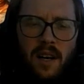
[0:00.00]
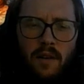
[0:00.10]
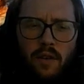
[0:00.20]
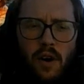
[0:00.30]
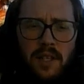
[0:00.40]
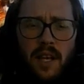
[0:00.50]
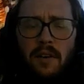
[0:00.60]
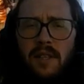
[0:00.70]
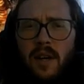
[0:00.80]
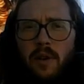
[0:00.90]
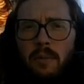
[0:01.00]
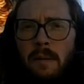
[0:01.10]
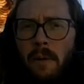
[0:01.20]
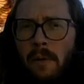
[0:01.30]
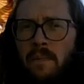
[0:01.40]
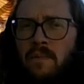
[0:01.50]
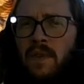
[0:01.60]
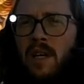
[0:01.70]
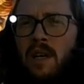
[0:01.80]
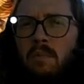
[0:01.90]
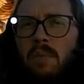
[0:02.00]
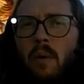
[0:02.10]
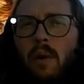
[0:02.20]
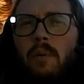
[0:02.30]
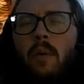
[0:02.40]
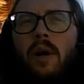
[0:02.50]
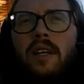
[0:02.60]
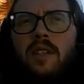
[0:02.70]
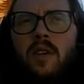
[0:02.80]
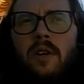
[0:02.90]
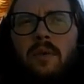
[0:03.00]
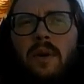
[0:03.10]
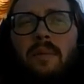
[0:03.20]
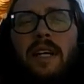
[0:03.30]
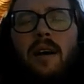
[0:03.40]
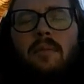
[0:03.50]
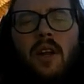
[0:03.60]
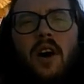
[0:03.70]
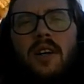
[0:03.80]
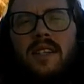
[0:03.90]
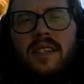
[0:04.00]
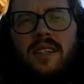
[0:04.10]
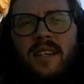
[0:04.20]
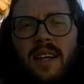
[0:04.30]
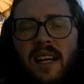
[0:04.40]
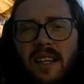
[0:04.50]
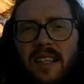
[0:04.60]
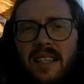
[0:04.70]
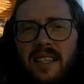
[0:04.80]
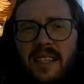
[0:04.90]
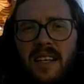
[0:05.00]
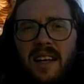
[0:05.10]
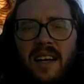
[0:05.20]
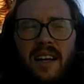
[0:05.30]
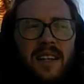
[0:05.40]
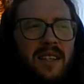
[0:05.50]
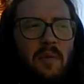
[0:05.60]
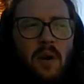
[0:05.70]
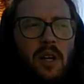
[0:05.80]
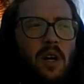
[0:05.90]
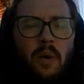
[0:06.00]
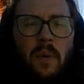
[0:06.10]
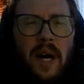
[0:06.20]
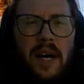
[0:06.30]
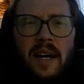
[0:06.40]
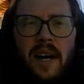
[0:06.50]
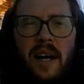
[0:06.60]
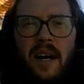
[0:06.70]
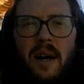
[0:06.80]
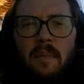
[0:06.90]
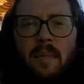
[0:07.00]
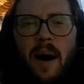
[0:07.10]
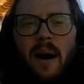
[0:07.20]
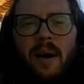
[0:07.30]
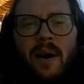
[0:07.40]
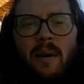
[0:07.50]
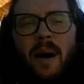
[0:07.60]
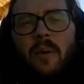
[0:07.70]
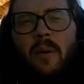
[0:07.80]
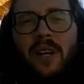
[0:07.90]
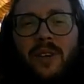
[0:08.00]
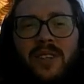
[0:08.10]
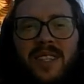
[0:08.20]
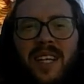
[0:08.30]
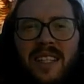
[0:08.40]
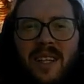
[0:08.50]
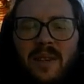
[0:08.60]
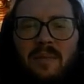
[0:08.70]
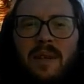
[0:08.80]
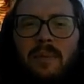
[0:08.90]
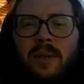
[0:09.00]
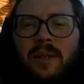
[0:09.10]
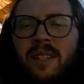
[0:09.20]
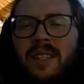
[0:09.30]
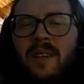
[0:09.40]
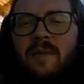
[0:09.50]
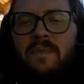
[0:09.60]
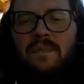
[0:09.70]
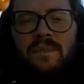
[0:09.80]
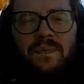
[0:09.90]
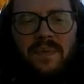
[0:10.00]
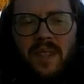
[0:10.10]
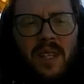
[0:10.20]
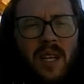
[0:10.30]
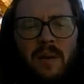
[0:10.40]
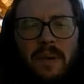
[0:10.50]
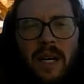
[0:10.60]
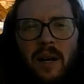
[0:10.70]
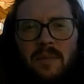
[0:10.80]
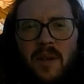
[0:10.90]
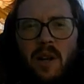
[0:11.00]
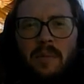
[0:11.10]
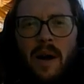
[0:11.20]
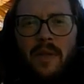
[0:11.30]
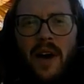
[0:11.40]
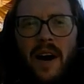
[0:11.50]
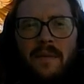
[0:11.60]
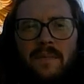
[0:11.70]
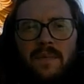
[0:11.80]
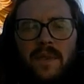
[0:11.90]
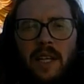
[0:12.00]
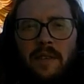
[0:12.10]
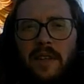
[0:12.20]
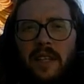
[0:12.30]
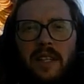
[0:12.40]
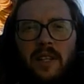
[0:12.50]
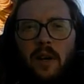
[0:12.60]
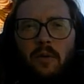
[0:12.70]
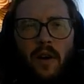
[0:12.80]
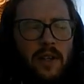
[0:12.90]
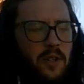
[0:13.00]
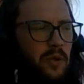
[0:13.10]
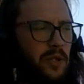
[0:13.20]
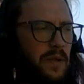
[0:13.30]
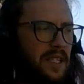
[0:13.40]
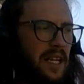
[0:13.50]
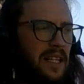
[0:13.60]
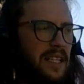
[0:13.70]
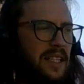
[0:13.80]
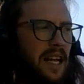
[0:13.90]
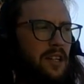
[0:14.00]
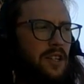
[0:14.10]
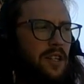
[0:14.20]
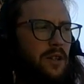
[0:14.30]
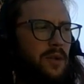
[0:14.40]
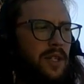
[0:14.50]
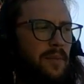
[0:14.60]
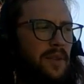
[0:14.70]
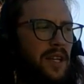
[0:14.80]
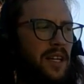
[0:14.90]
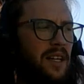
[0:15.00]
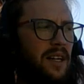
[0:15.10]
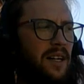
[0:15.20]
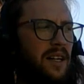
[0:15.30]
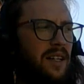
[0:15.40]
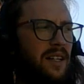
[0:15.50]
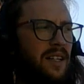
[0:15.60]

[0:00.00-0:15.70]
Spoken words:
for ourselves and other people, but we're more concerned, we become lost at least somewhere along the way about what it looks like to other people. It becomes all about that. Even, as soon as we set the intention to do something uh